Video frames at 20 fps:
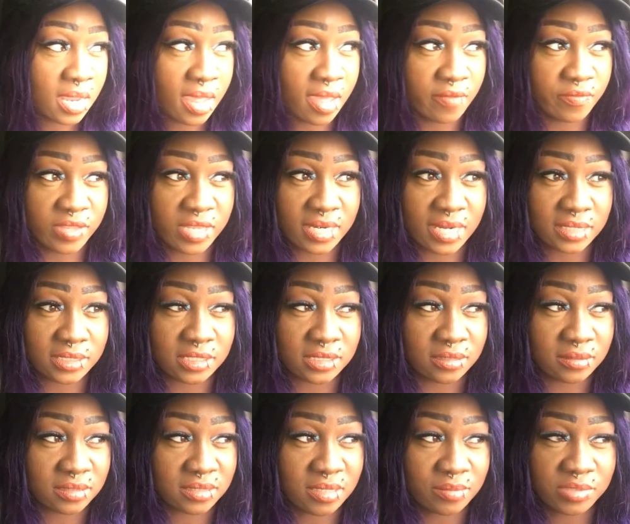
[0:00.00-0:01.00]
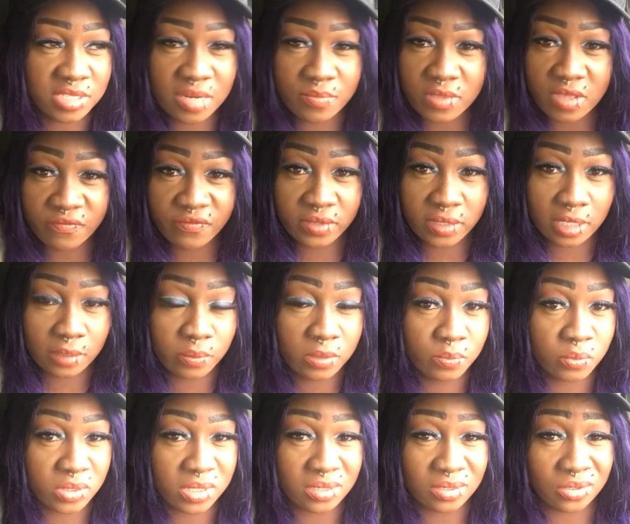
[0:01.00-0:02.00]
And then sometimes I feel like
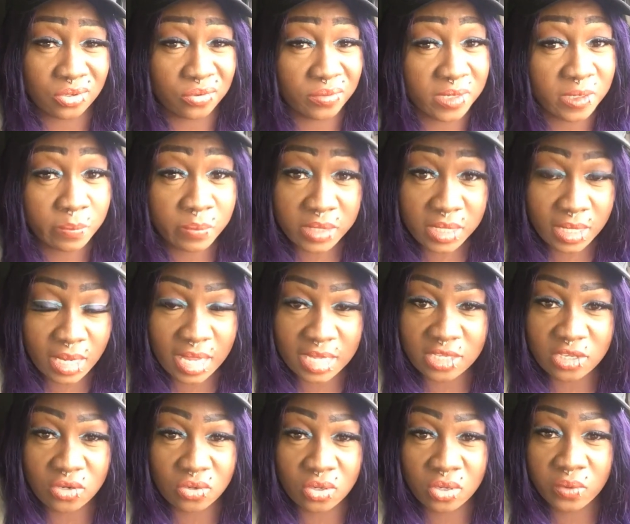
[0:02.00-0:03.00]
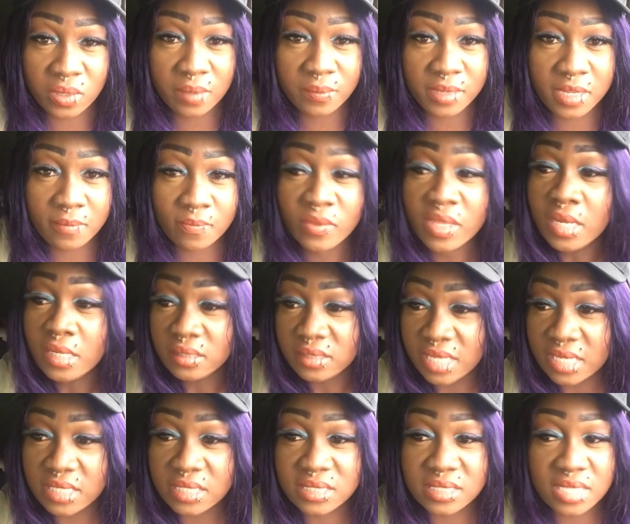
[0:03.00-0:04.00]
people get creepy, like, you know what I mean?
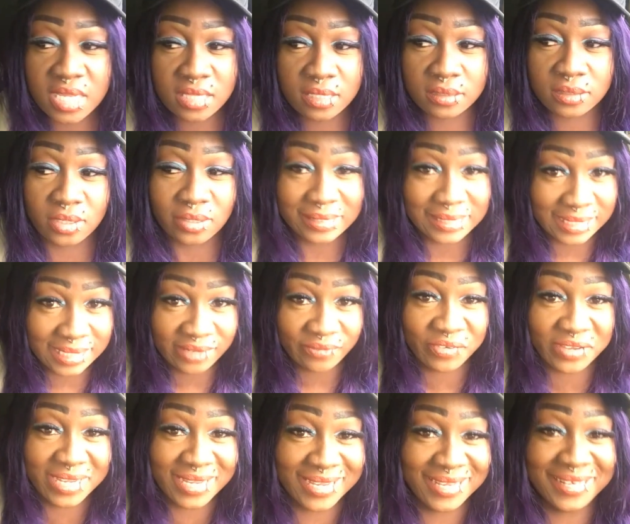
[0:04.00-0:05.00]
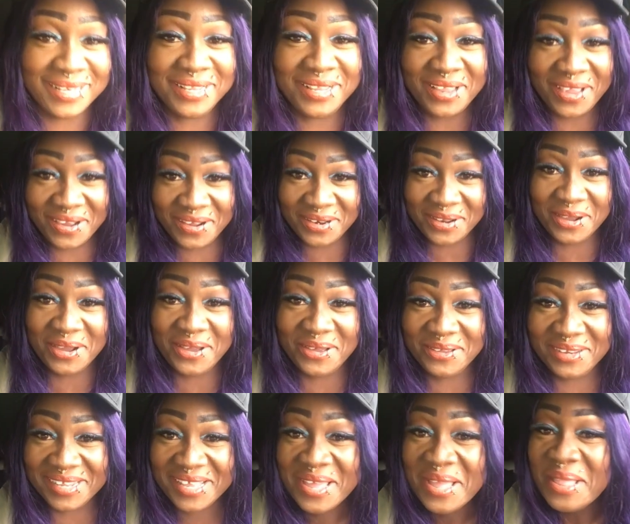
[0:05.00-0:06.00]
They could say that they're leaving
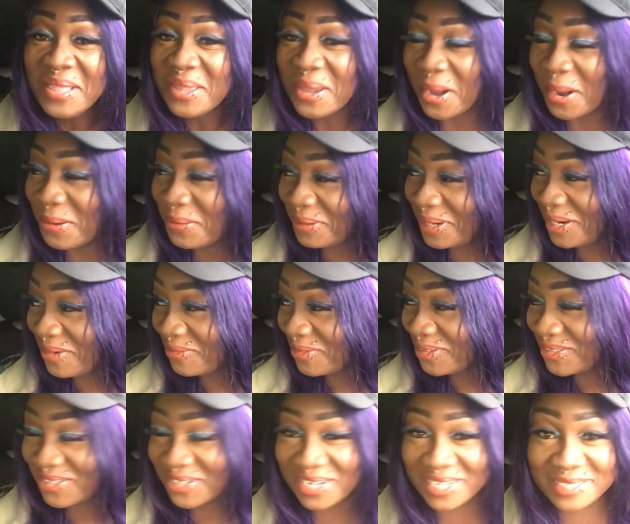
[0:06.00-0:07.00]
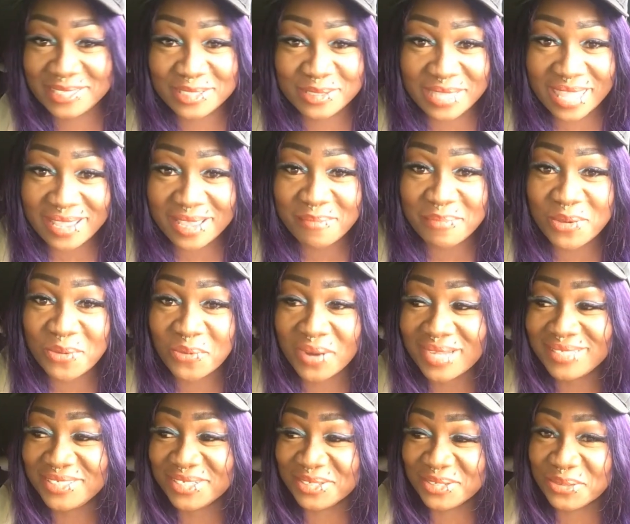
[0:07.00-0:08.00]
or whatever else. So they could be
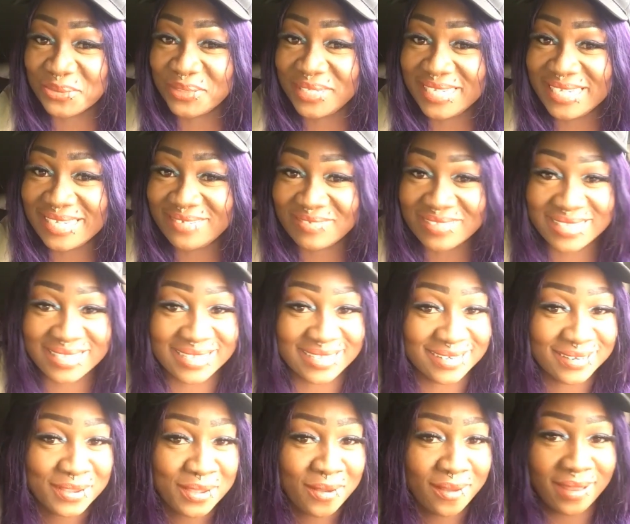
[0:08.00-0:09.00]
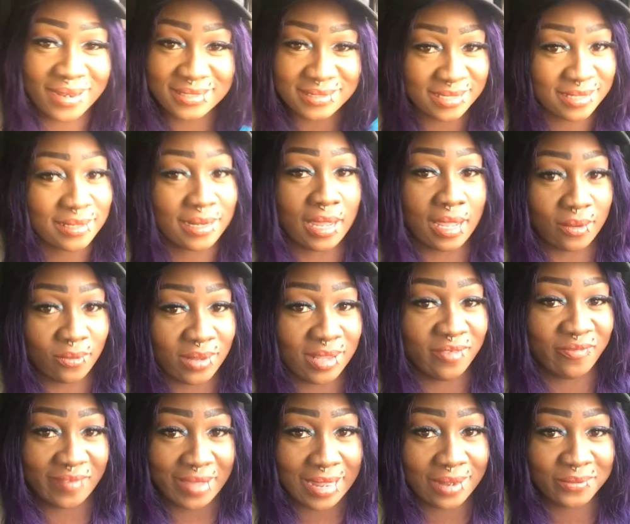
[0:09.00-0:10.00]
watching you leave, and then all of a sudden they're like really
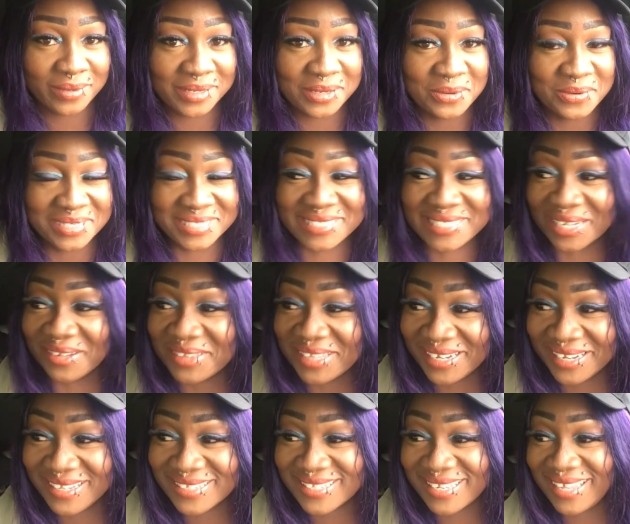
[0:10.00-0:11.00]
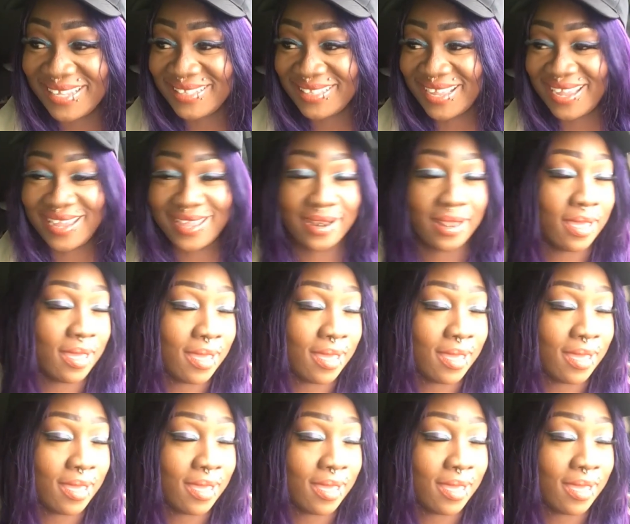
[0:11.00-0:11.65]
following you or something else like that.